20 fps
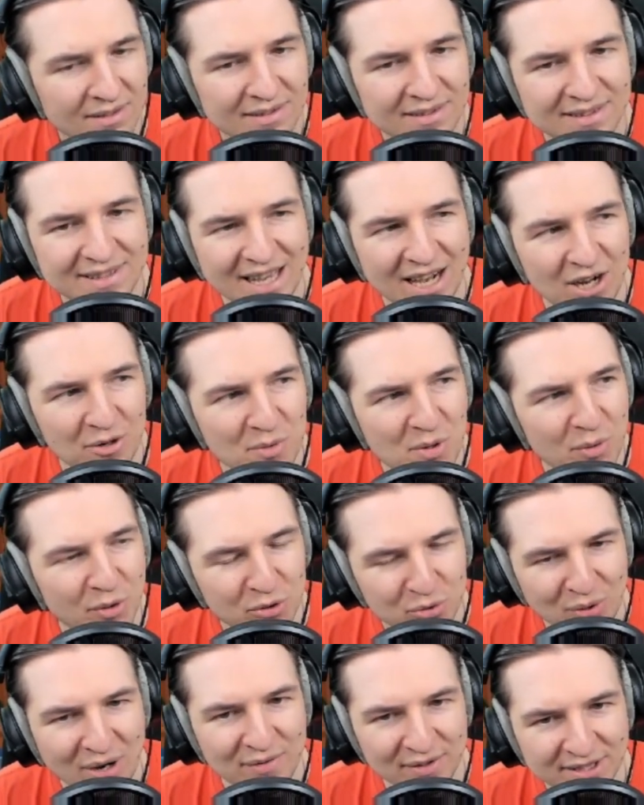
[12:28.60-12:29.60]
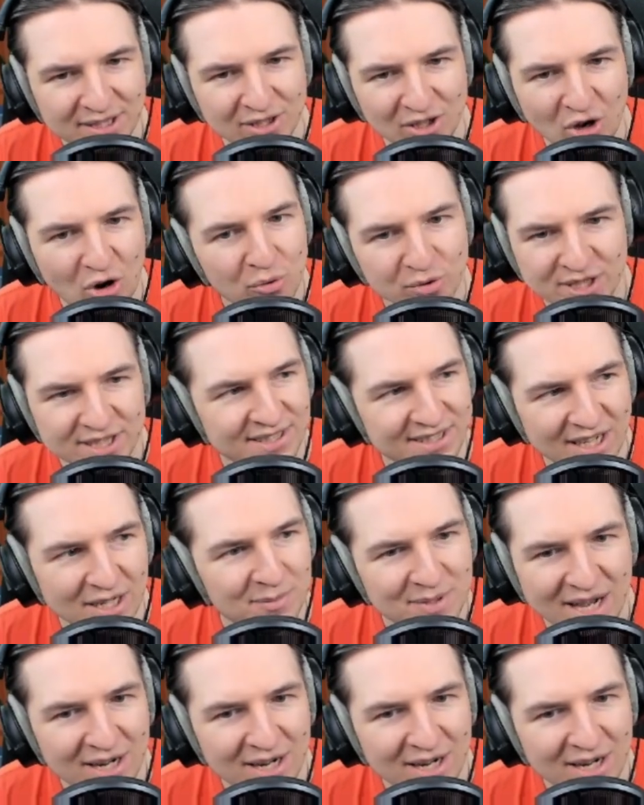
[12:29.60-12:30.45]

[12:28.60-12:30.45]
Tell me what you have under O. Just tell me.